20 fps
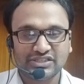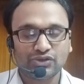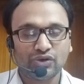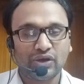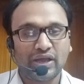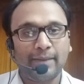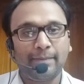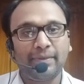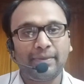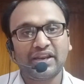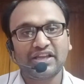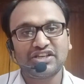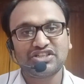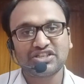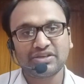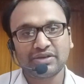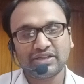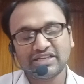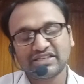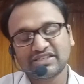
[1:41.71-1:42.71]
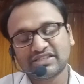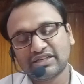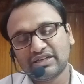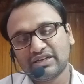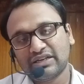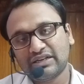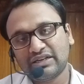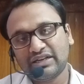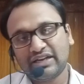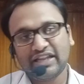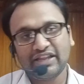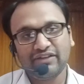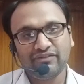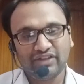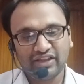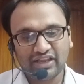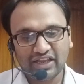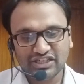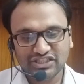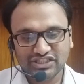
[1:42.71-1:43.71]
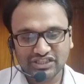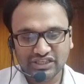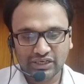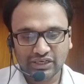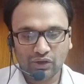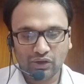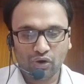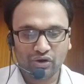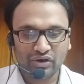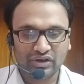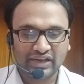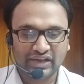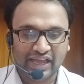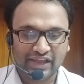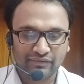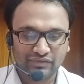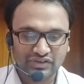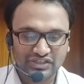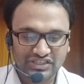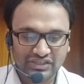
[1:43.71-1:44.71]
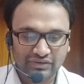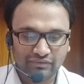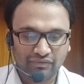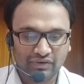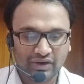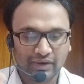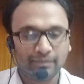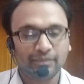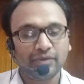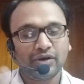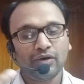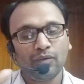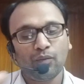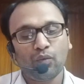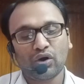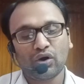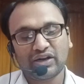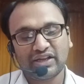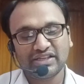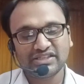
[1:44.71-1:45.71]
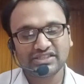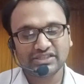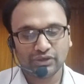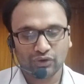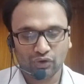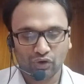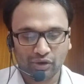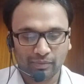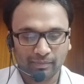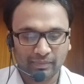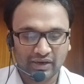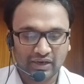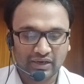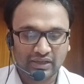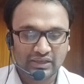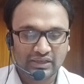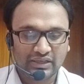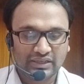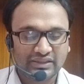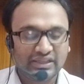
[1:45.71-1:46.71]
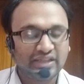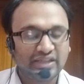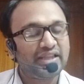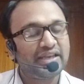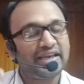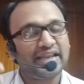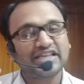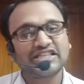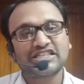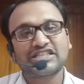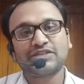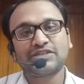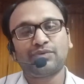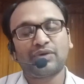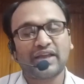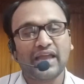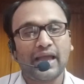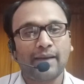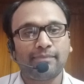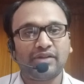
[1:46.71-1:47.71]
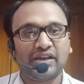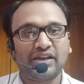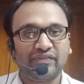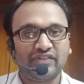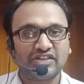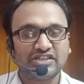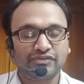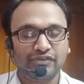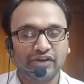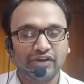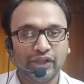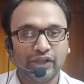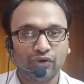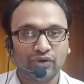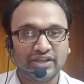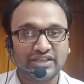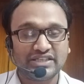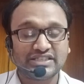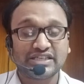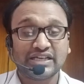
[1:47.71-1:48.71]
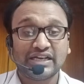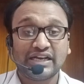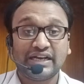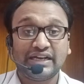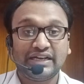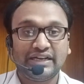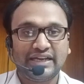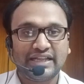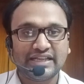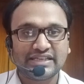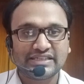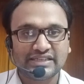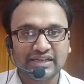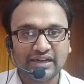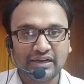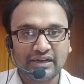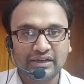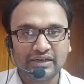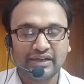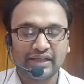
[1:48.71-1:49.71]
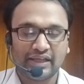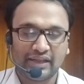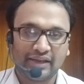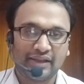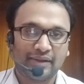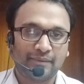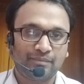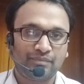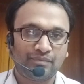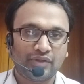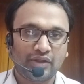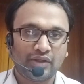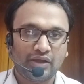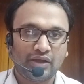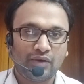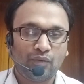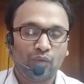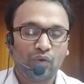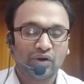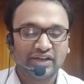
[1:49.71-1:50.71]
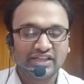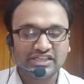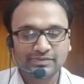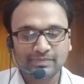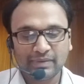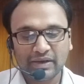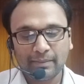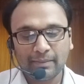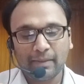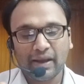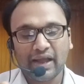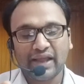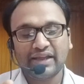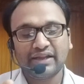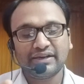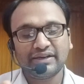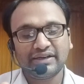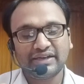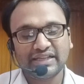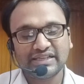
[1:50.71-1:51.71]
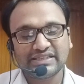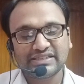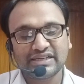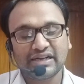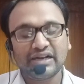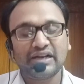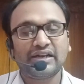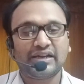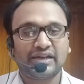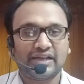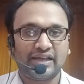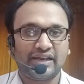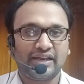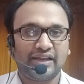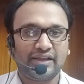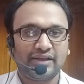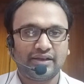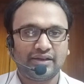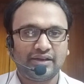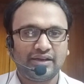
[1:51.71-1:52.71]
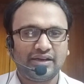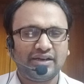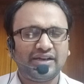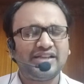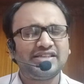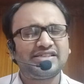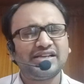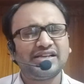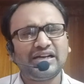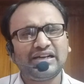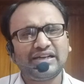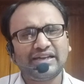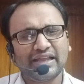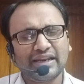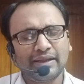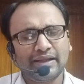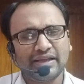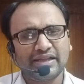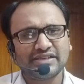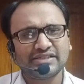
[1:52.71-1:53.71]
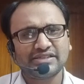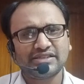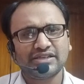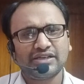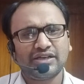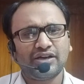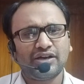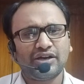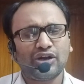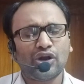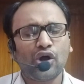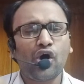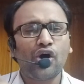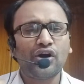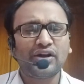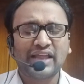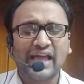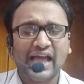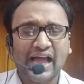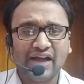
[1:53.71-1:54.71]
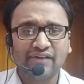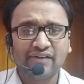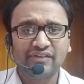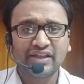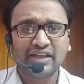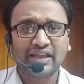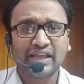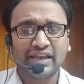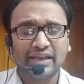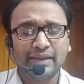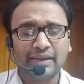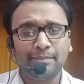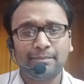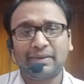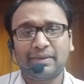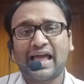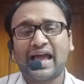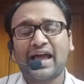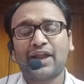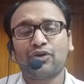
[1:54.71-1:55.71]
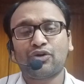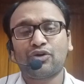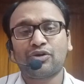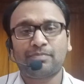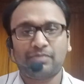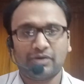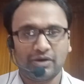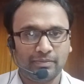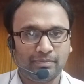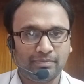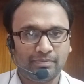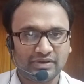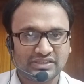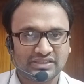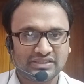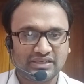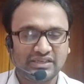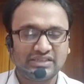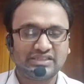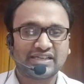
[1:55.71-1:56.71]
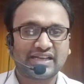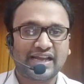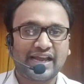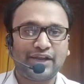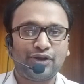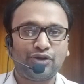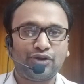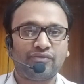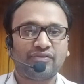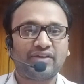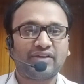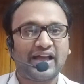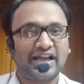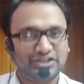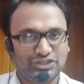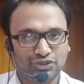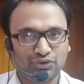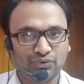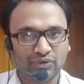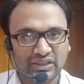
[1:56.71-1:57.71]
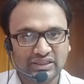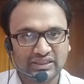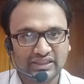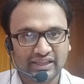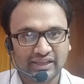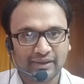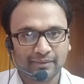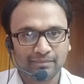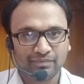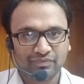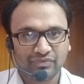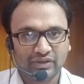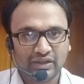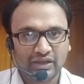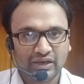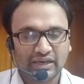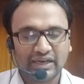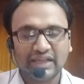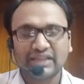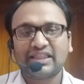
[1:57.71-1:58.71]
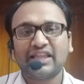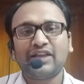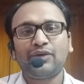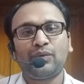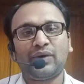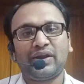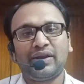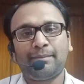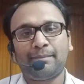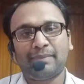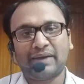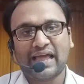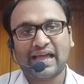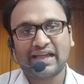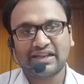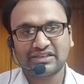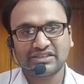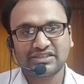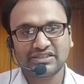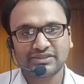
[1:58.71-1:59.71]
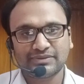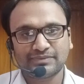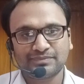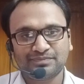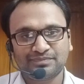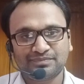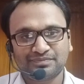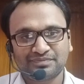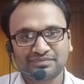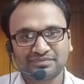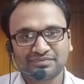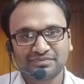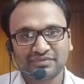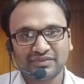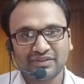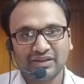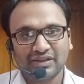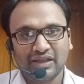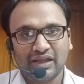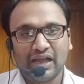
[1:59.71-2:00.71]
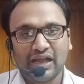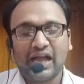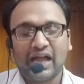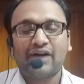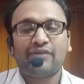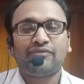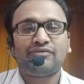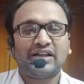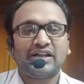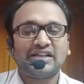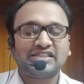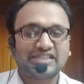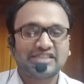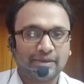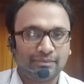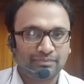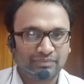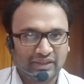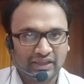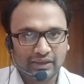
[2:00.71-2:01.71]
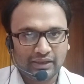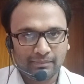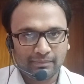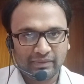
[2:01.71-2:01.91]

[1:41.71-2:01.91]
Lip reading: So aberration is deviation or diversion from what is normal. Then the next vocabulary in this video is desultory. What is meant by desultory? Desultory is not having any plan or purpose. It's a kind of casual thing. Nothing very planned. I've done something.